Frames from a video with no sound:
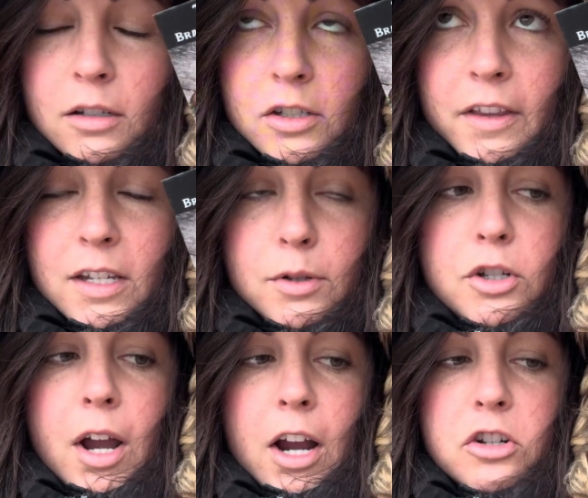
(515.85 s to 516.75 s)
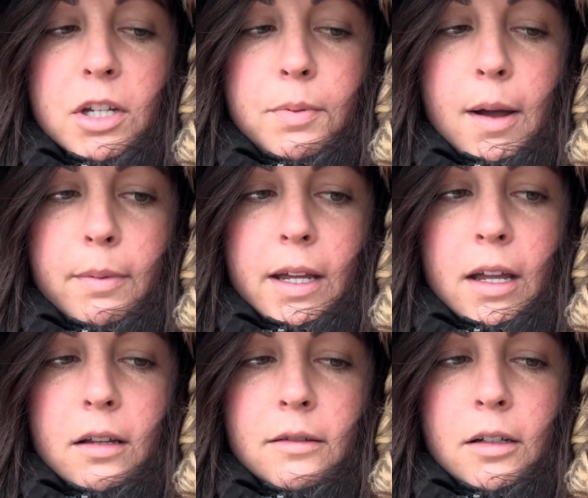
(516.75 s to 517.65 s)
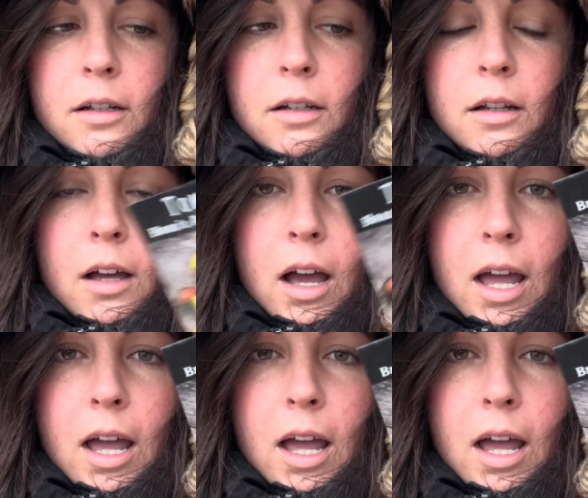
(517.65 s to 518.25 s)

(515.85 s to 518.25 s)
So these ones are actually probably a